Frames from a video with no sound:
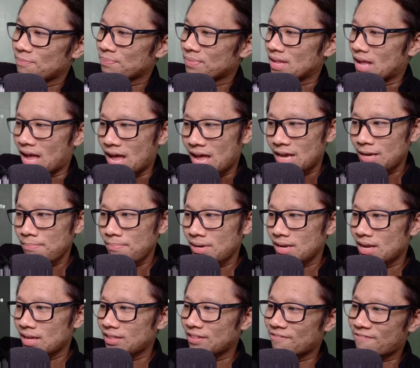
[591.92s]
I'm
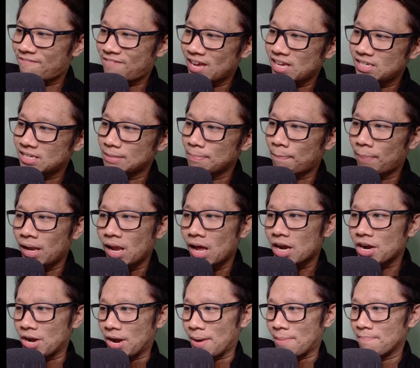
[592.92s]
not the pheasant
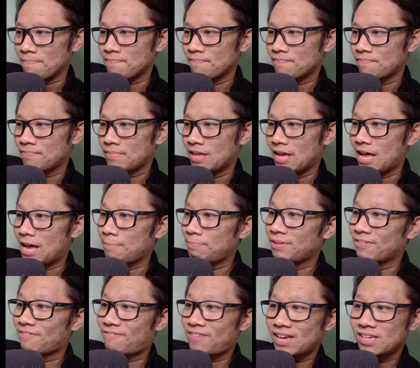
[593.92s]
plucker. I'm
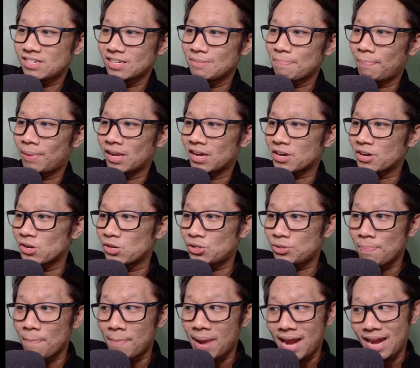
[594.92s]
the pheasant
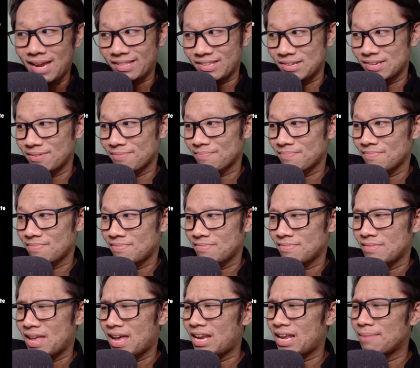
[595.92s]
plucker's mate.
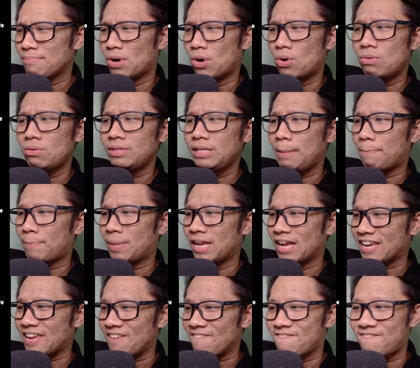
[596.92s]
And I'm only
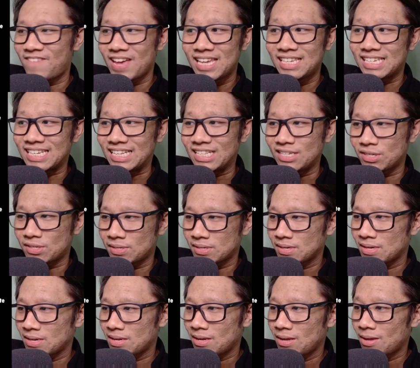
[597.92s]
plucking pheasants
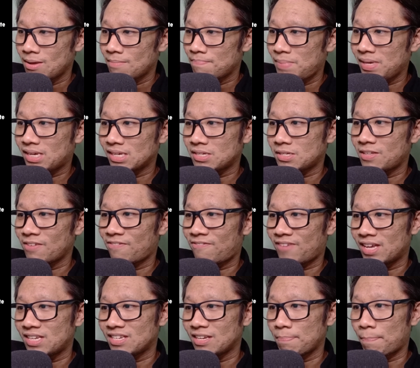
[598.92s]
because the
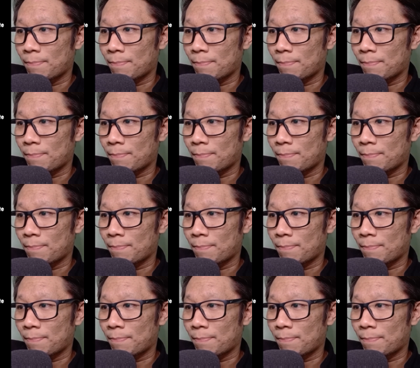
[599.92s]
pheasant